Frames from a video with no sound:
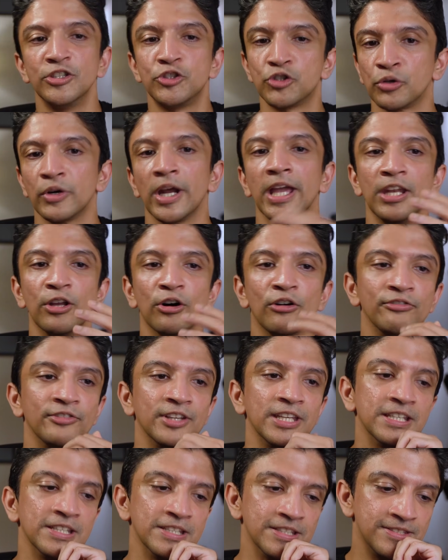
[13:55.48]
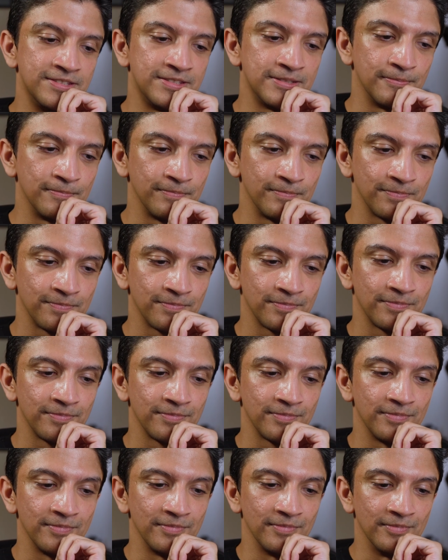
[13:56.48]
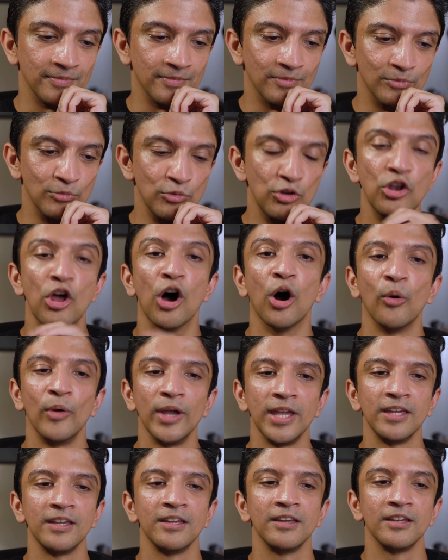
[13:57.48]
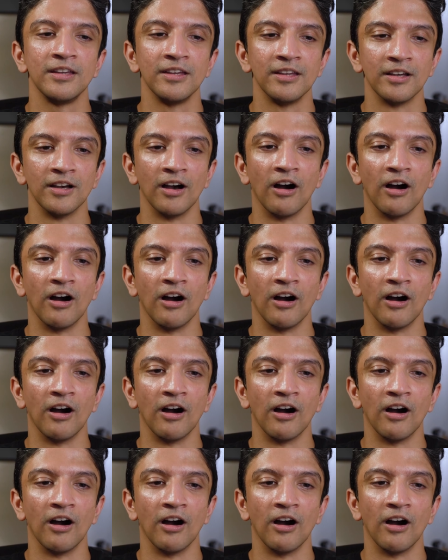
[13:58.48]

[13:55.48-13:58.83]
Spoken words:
the trade-off is knowing